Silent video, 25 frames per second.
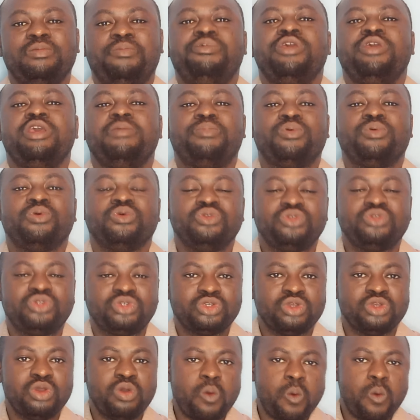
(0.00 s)

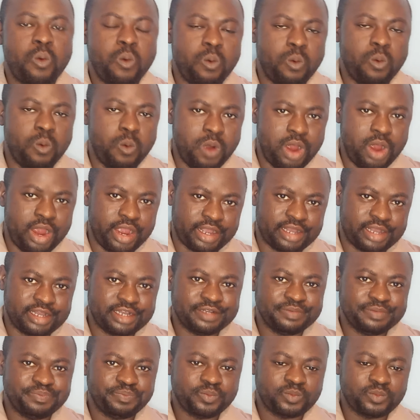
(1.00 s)
people's work.